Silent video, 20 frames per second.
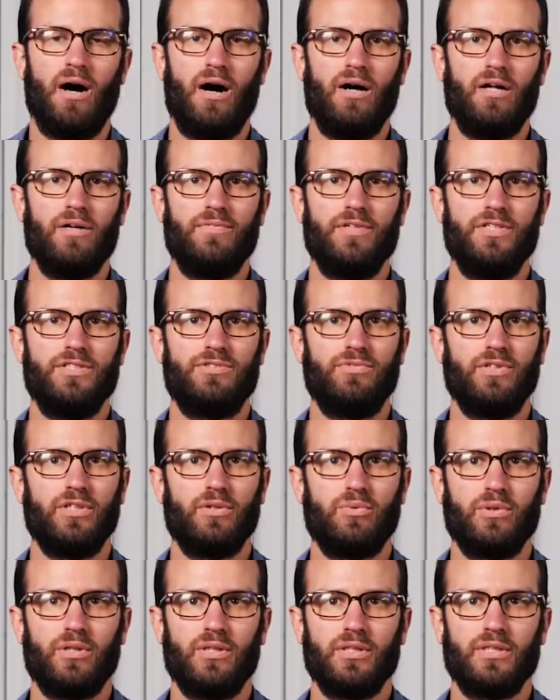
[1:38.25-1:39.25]
All of these
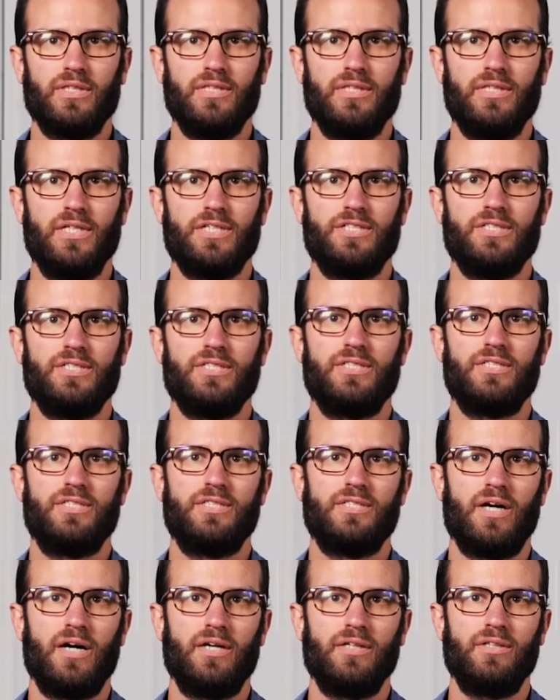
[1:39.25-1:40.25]
real world conditions
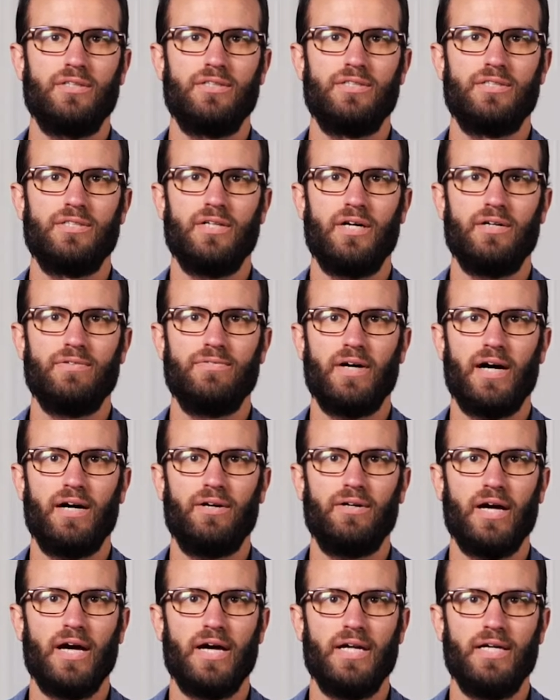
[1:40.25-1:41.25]
start to snuff
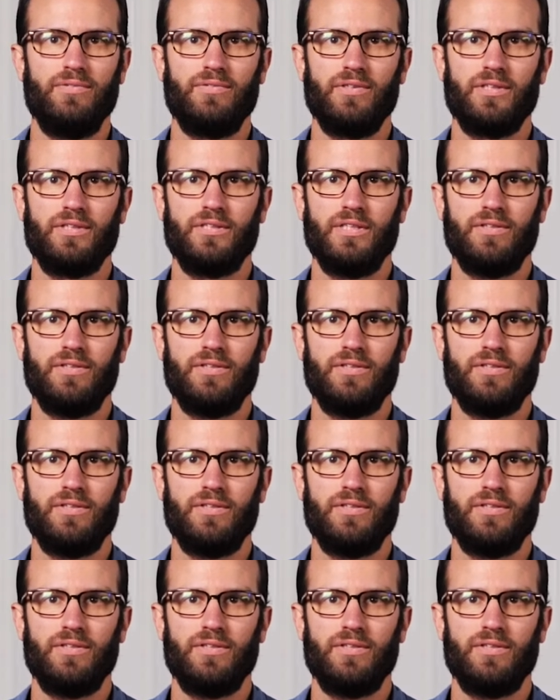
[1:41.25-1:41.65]
out any real